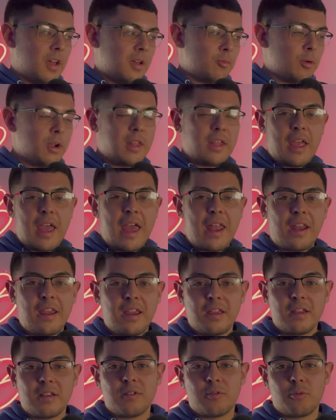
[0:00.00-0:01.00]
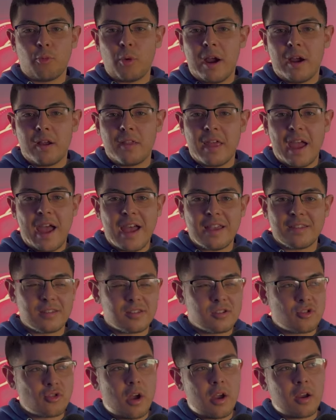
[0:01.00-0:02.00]
really anywhere that has a
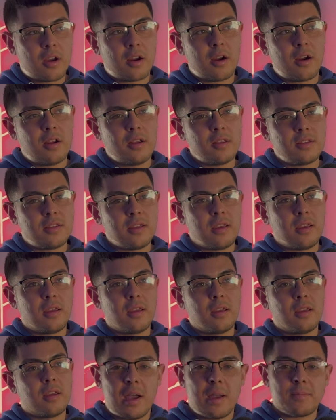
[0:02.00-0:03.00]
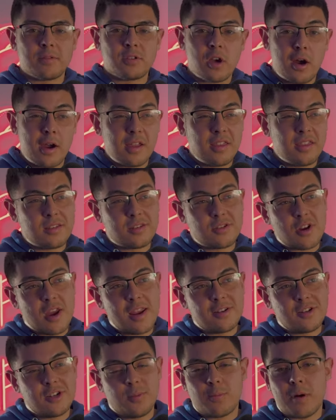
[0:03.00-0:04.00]
strong currency, I'm sorry, this
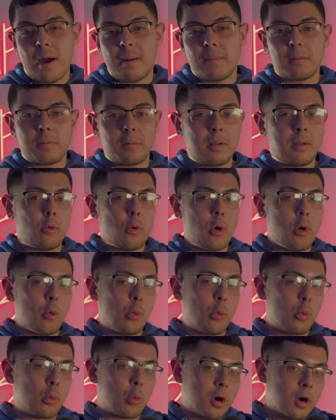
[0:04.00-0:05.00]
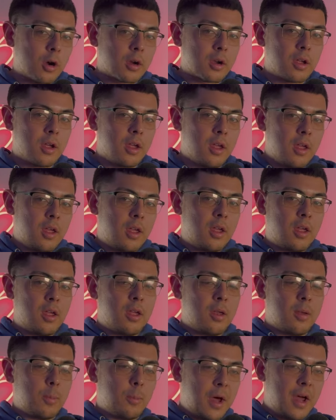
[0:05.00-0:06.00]
strategy probably won't work.
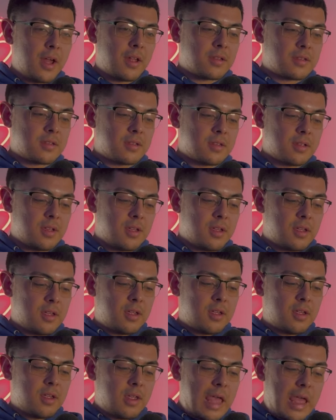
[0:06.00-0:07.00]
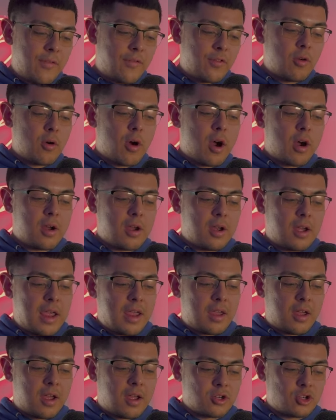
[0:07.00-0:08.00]
But if you are in
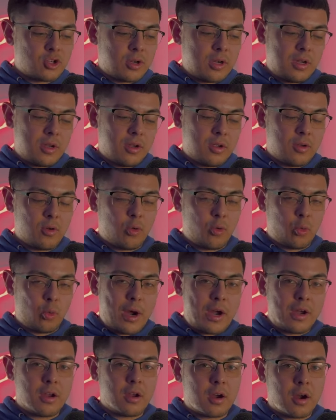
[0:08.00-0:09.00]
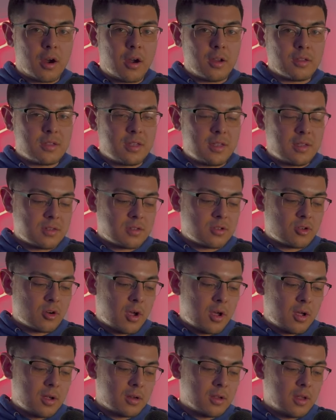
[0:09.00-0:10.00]
a country where your currency is
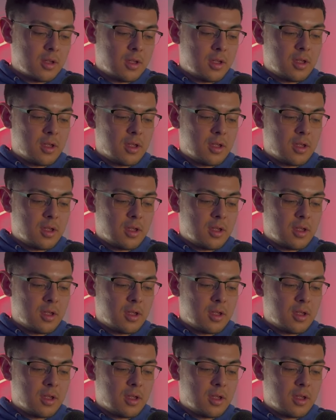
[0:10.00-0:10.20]
strong,